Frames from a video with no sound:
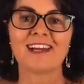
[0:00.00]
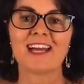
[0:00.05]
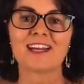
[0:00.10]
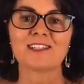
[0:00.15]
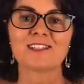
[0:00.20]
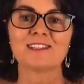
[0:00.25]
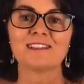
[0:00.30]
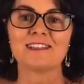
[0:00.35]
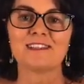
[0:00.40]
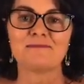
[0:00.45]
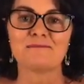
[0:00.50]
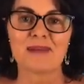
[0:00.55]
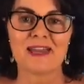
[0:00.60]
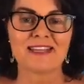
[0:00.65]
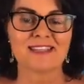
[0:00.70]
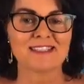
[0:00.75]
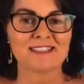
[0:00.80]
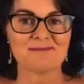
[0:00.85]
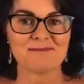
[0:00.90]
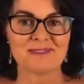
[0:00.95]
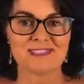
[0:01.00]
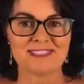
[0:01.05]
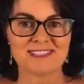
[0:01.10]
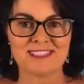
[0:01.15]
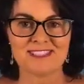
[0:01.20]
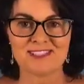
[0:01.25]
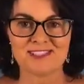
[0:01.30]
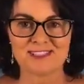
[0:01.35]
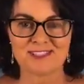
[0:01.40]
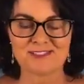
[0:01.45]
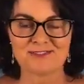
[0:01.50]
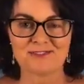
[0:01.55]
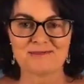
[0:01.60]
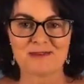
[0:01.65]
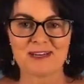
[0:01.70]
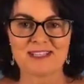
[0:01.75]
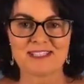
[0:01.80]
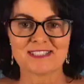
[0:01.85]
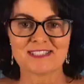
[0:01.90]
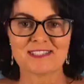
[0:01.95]
actually make some decisions for
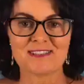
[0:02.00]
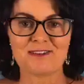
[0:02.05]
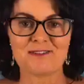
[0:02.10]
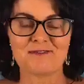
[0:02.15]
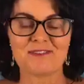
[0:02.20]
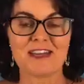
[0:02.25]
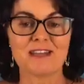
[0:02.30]
myself